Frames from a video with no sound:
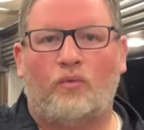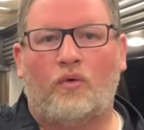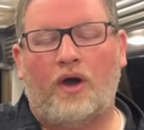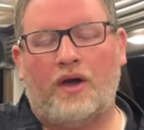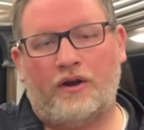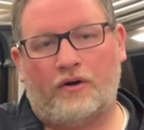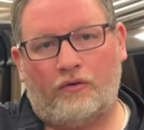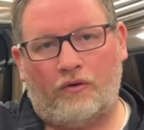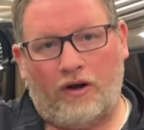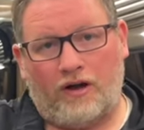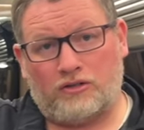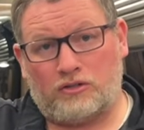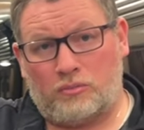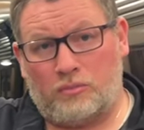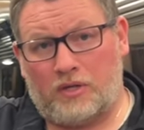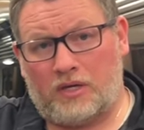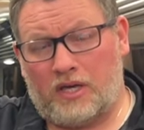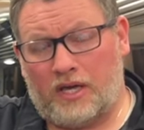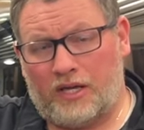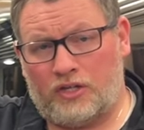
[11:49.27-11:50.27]
right across from
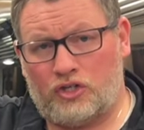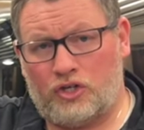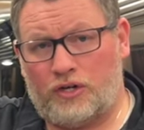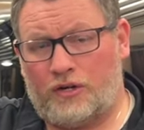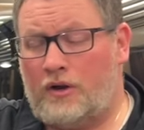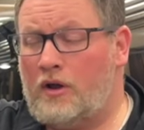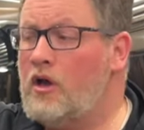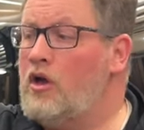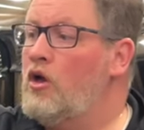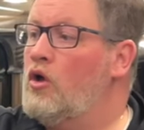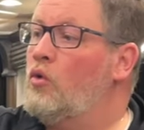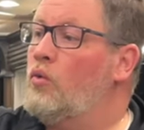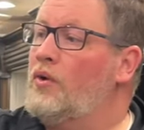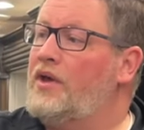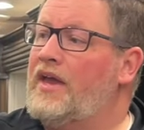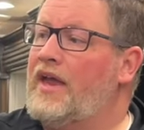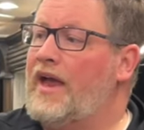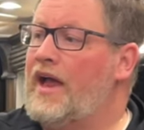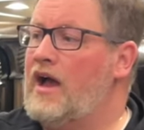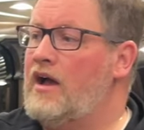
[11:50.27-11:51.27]
the kitchen,
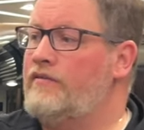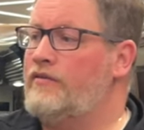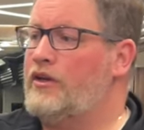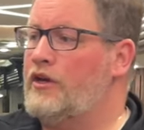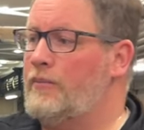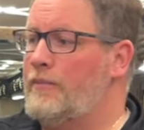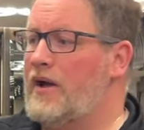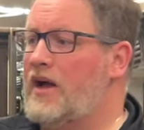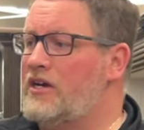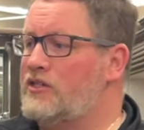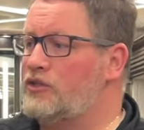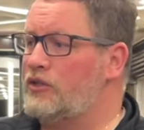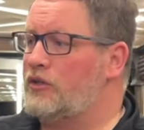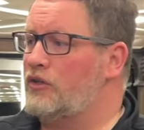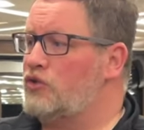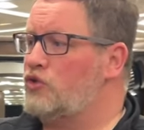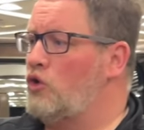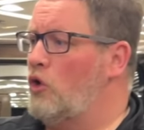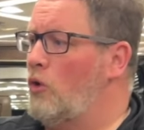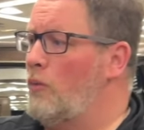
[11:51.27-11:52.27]
we have your master
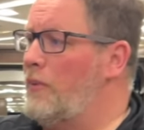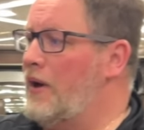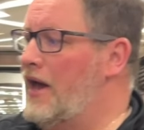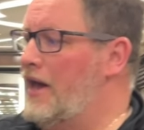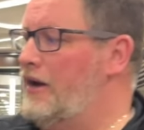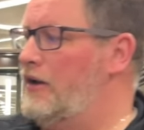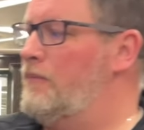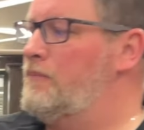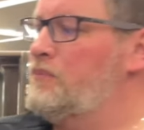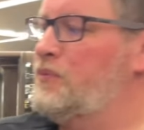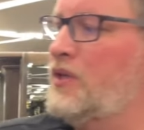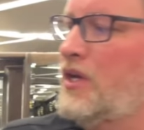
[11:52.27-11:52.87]
control panel.